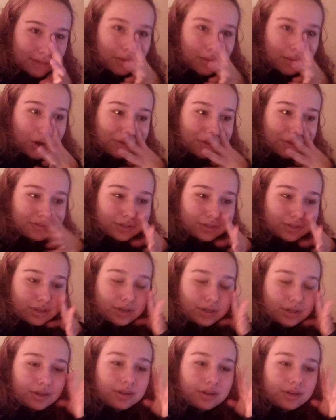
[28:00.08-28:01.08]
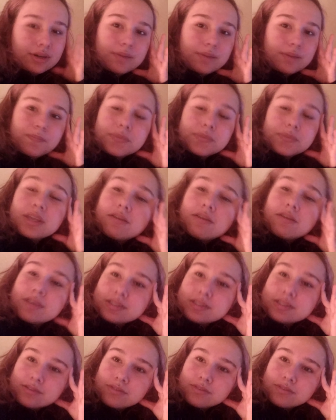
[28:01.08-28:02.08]
after the event
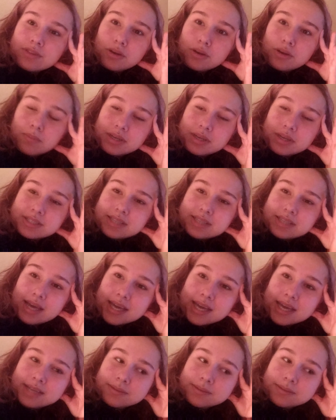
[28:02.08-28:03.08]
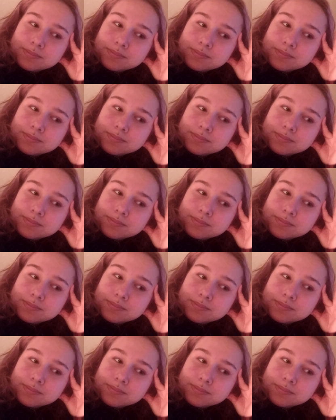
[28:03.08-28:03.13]
of the Obelisk Gate.